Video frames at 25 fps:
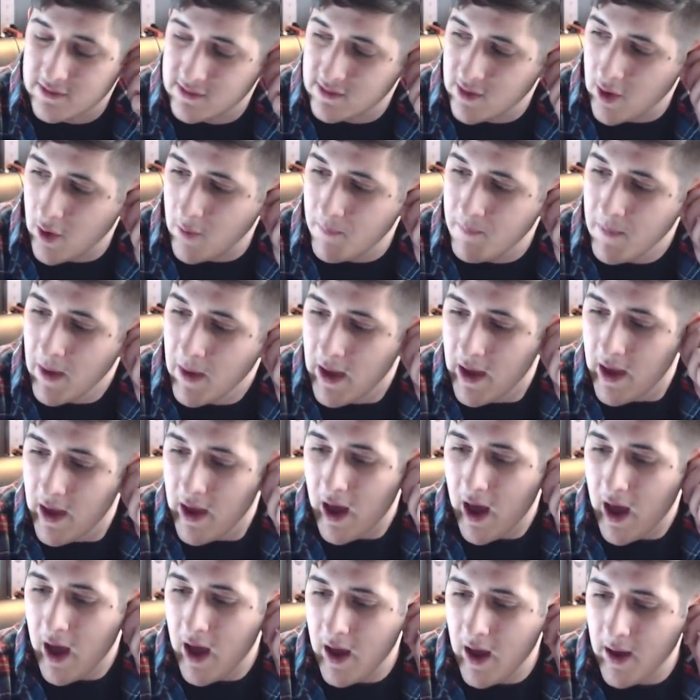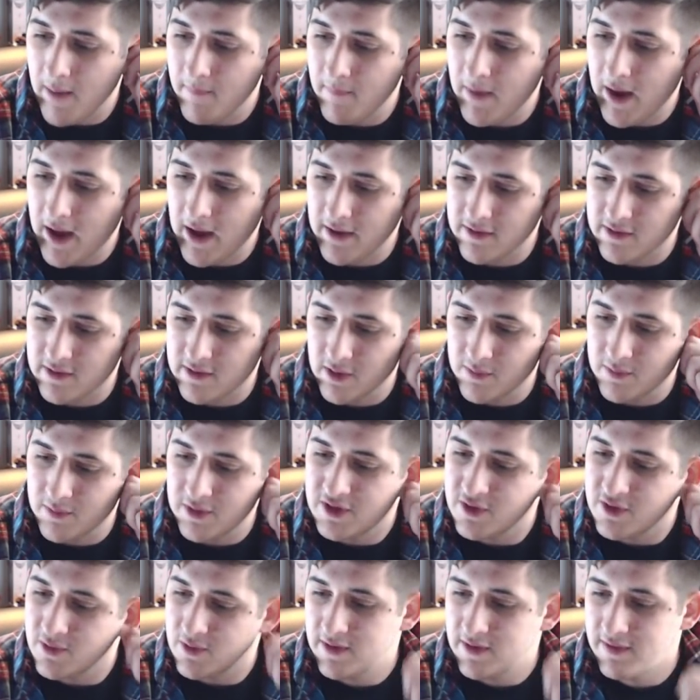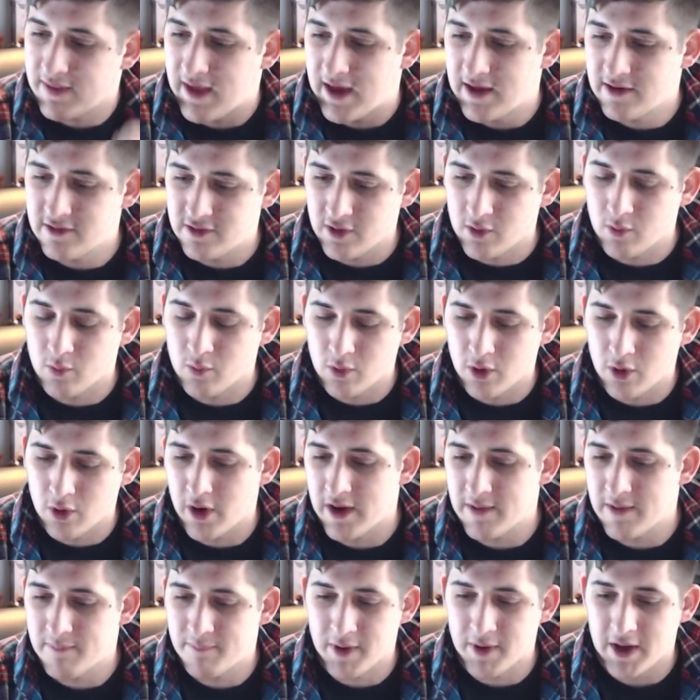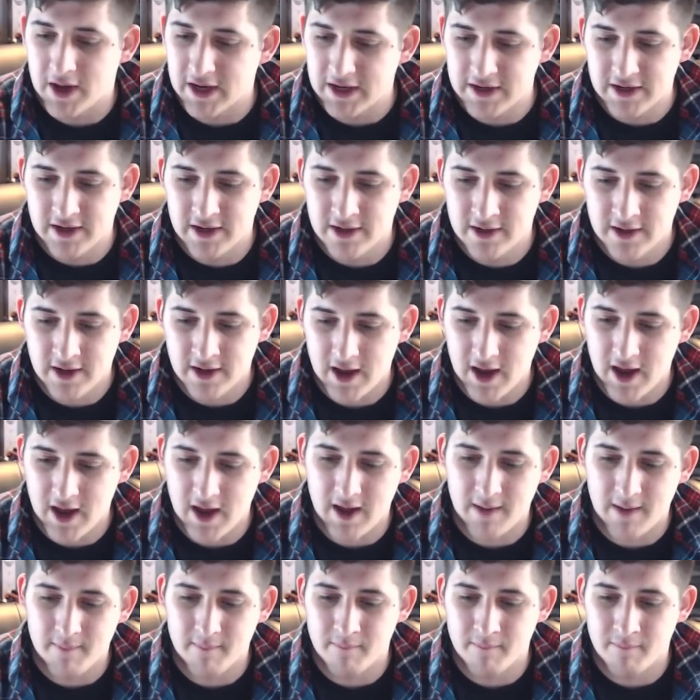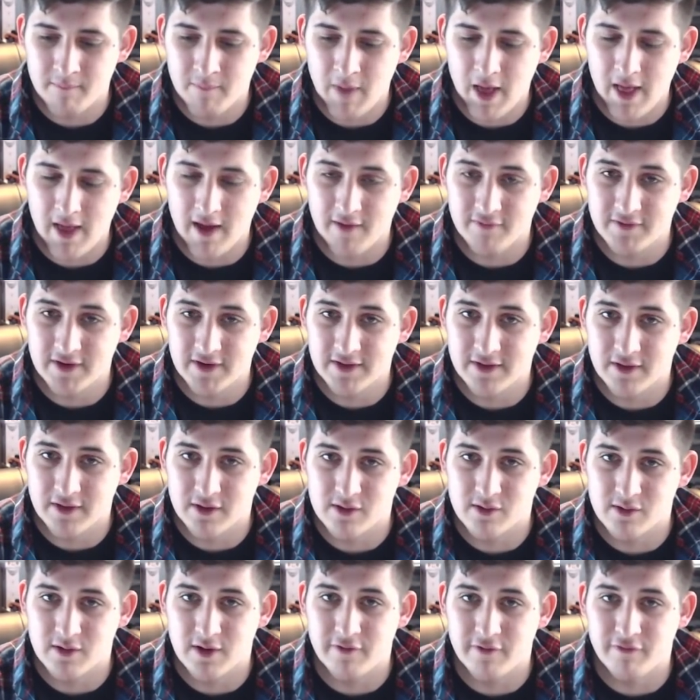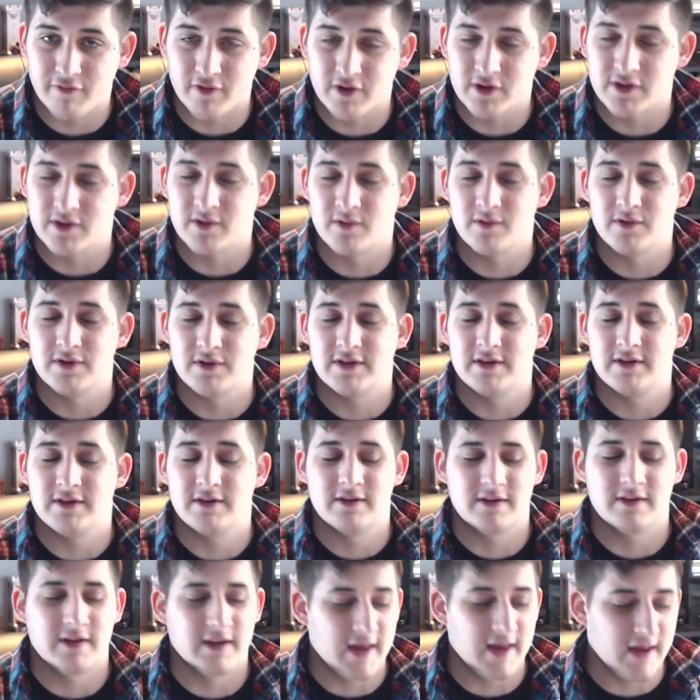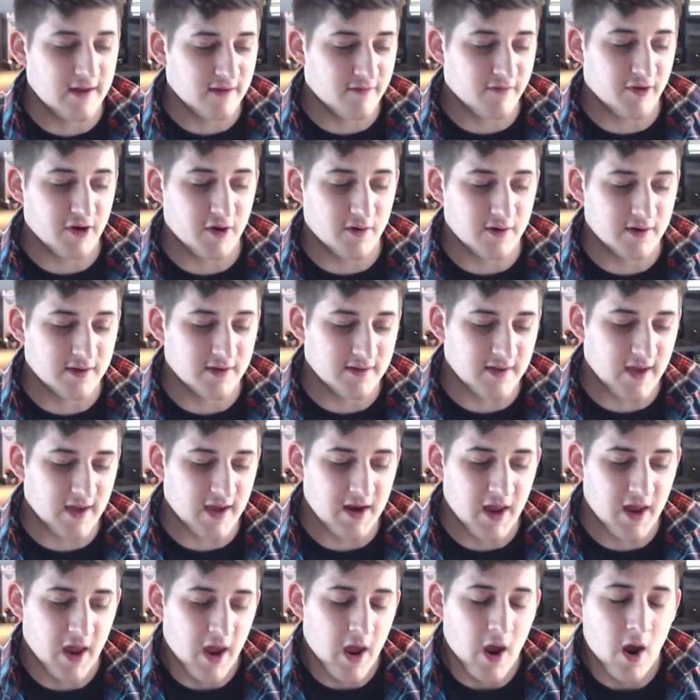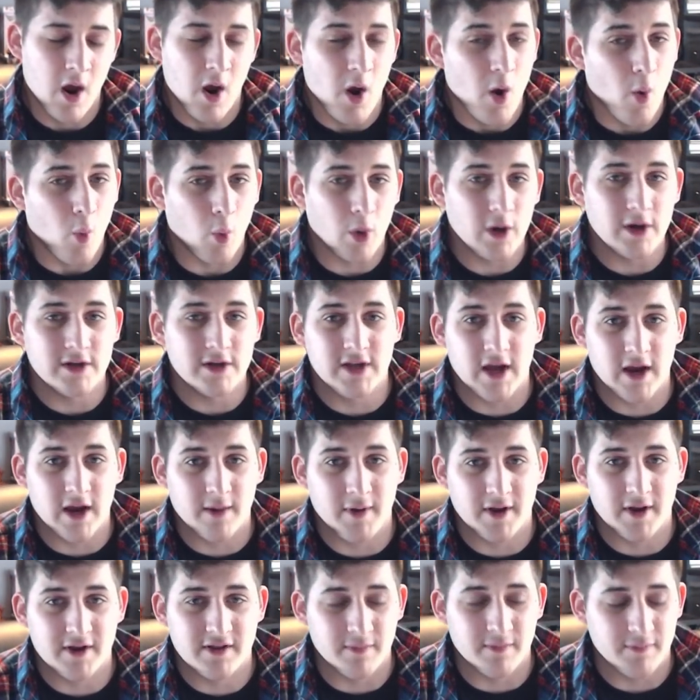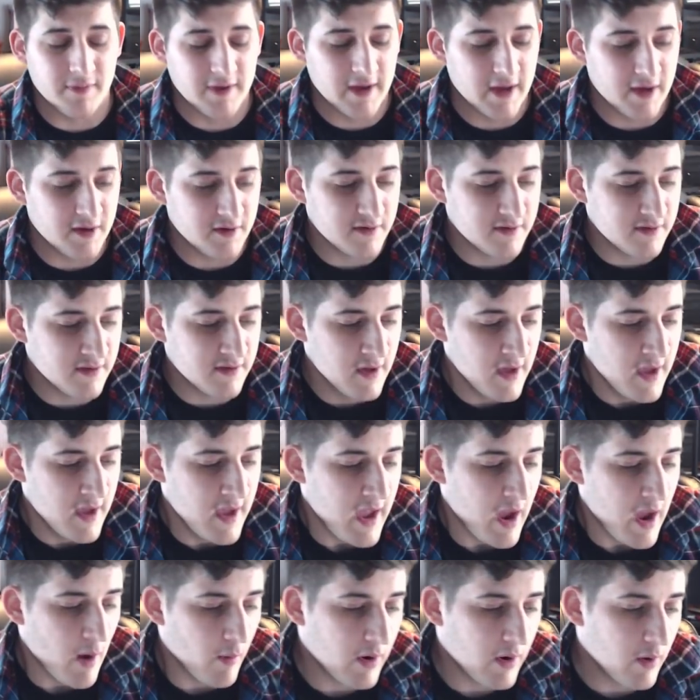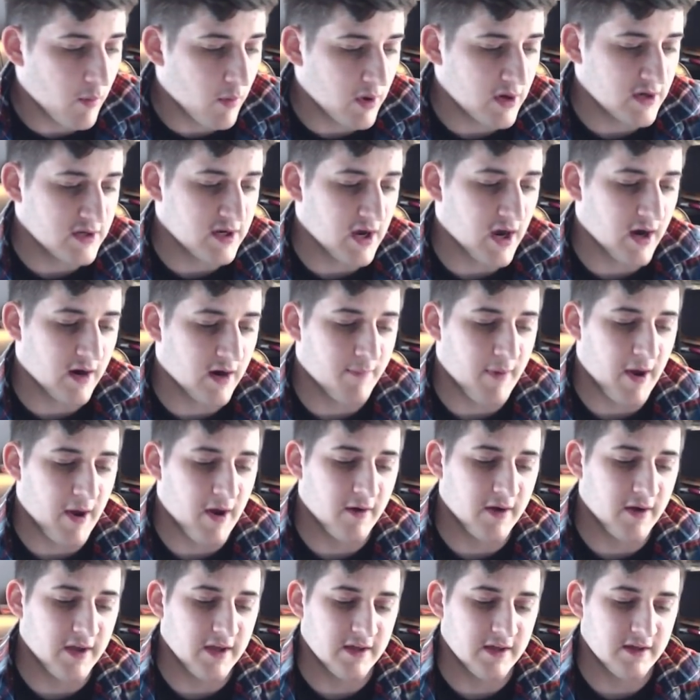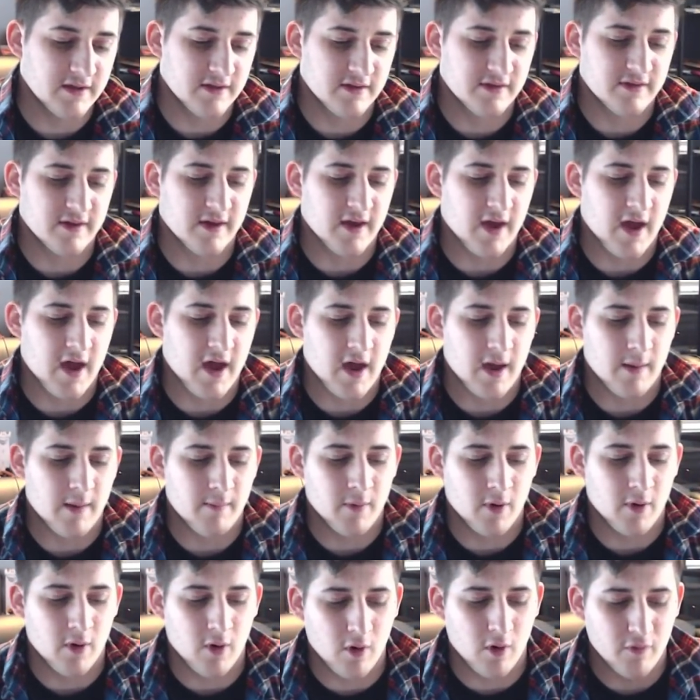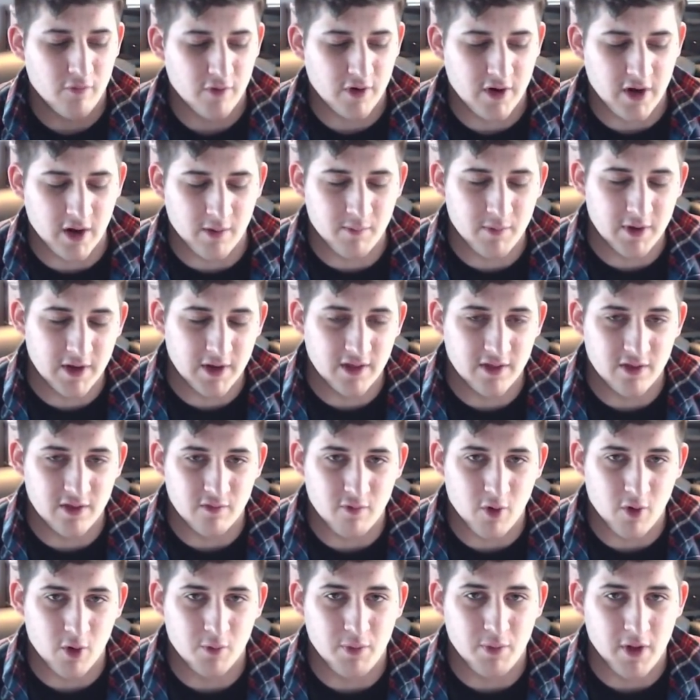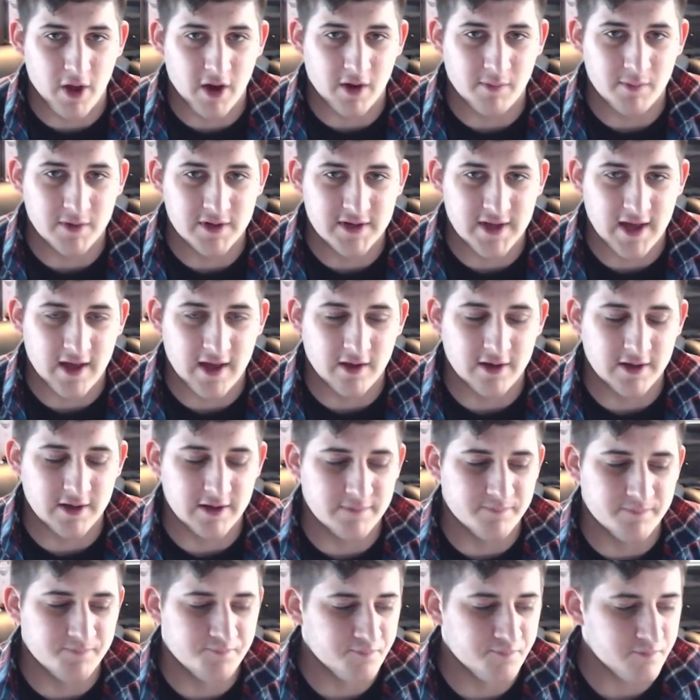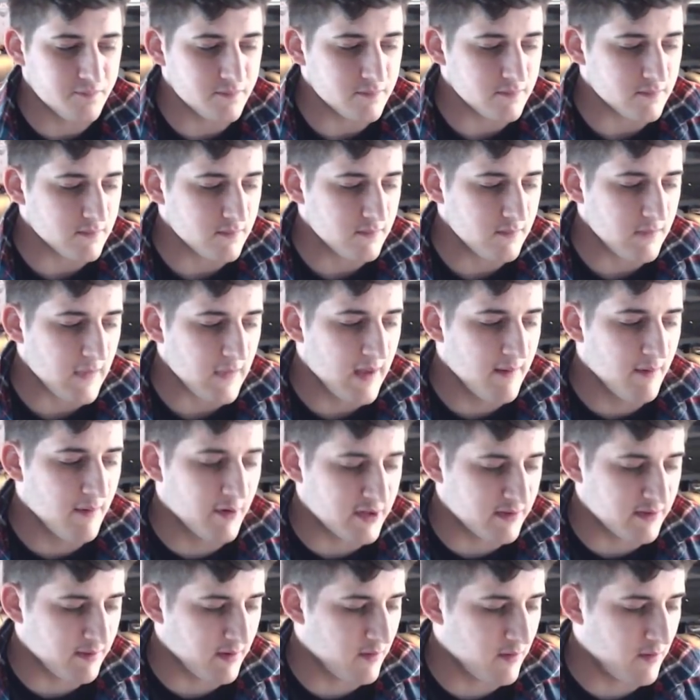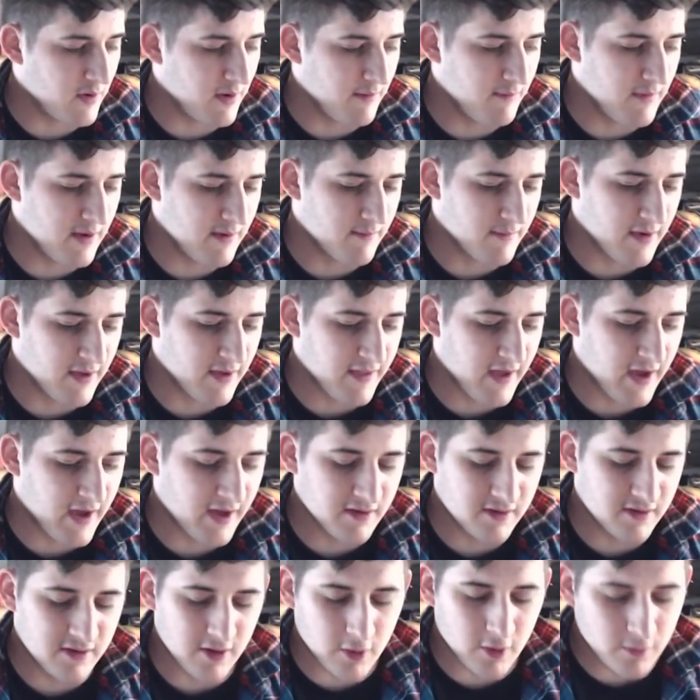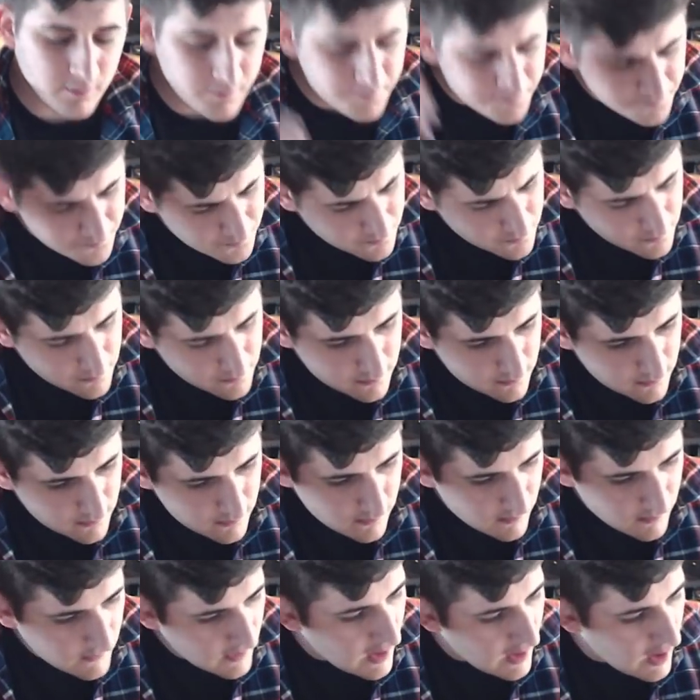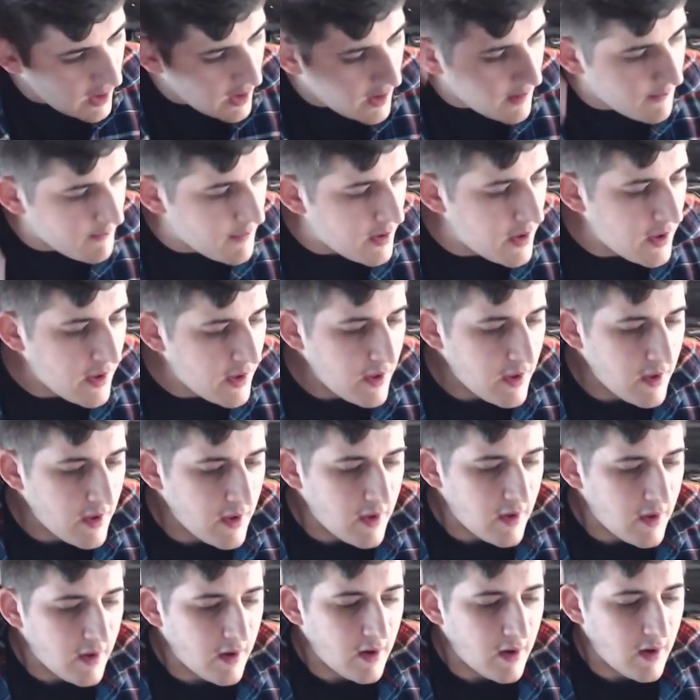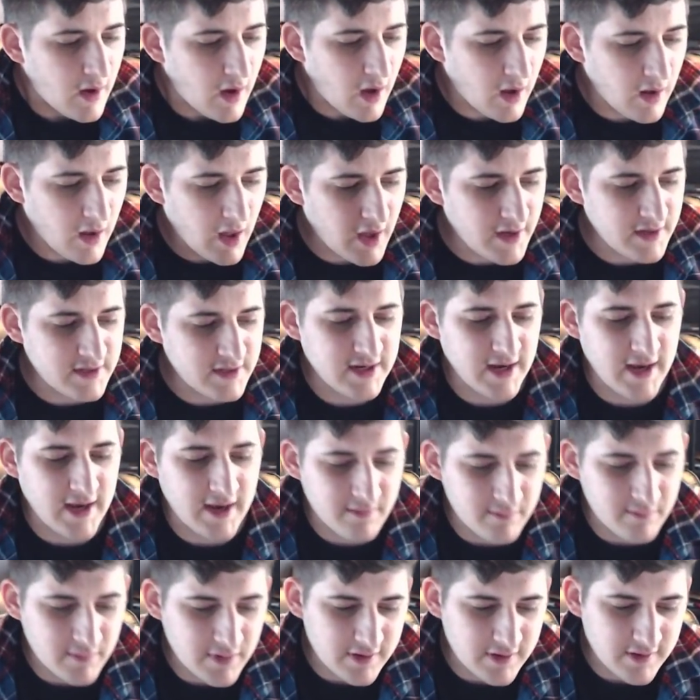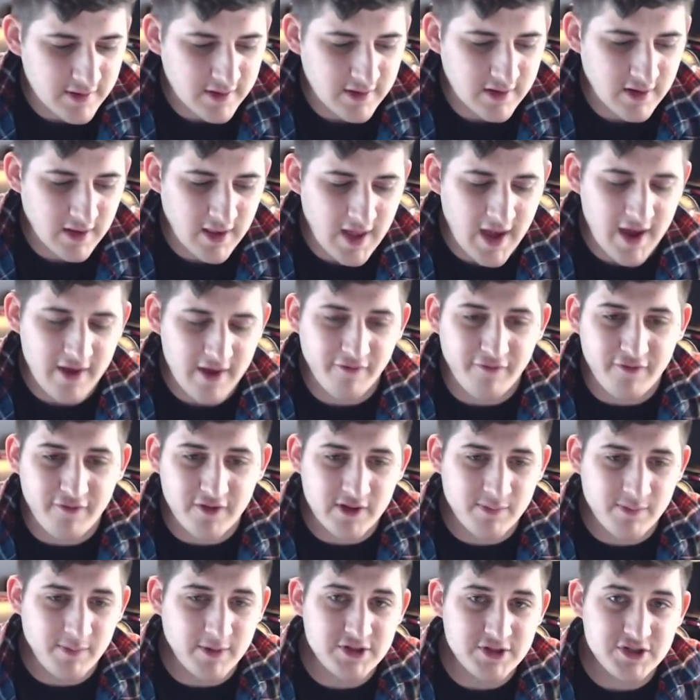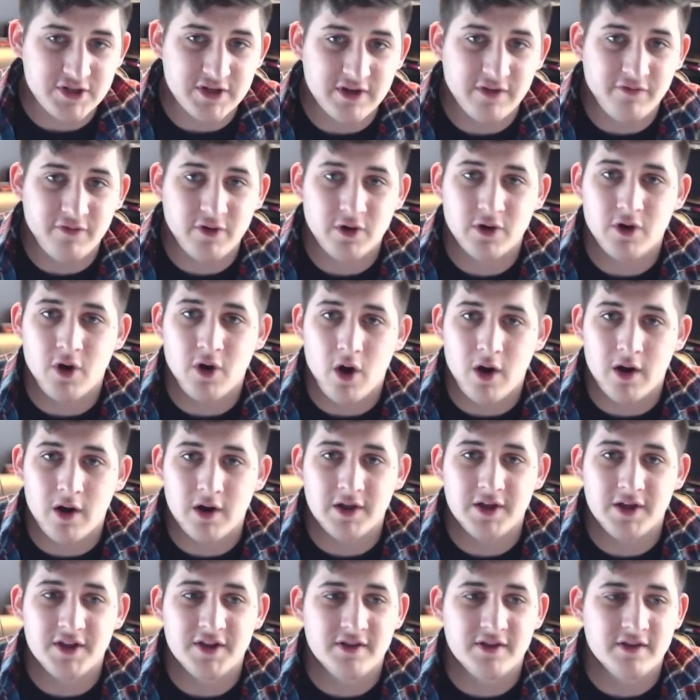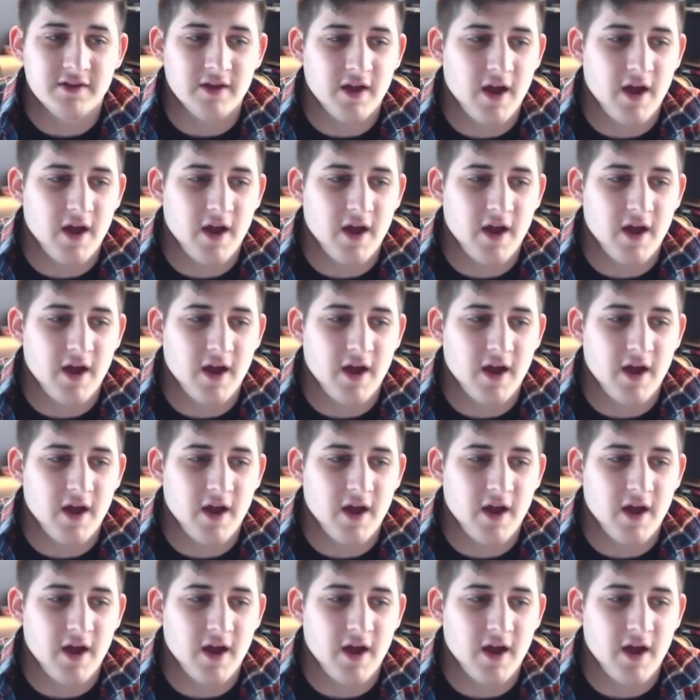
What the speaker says: So I'll still be doing that, don't worry, but I'll have to get that sorted out first. So in today's video instead, we're going to talk about something else, and what I want to talk about is overcoming the roadblock mentality. I'm going to explain what I mean by that. So a lot of times in life, especially if you're an artist,